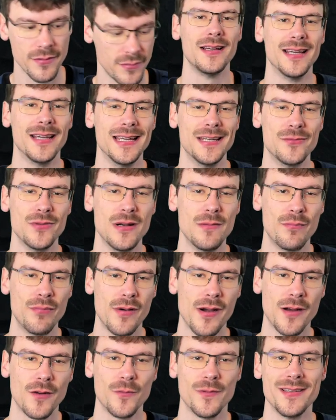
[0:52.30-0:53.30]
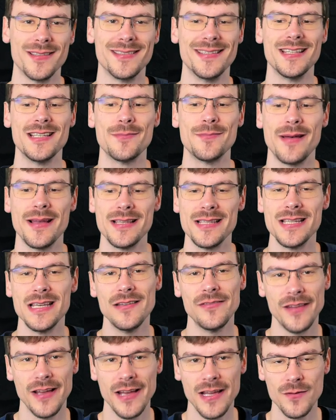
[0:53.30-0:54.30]
It will proc with this
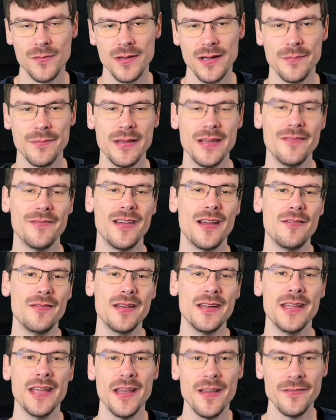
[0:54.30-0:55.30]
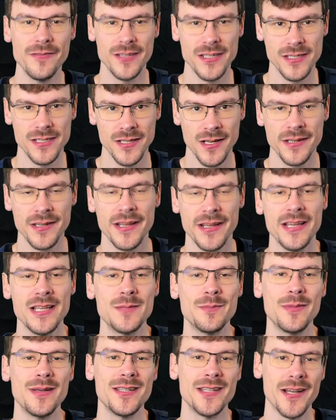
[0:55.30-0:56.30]
passive and will be very efficient,
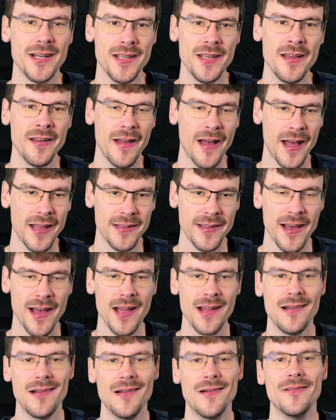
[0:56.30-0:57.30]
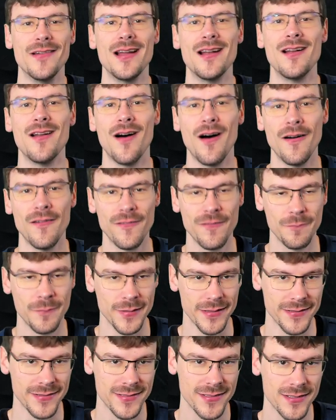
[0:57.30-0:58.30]
especially at high level of
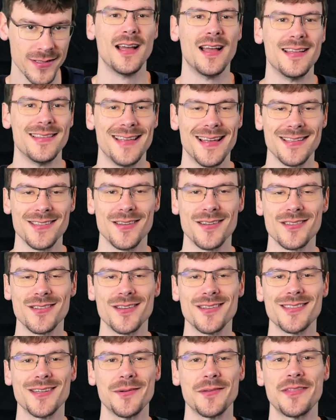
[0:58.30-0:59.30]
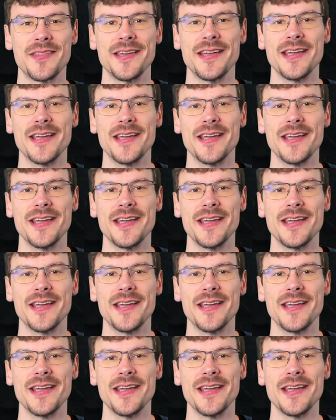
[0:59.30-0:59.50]
pit. There's also something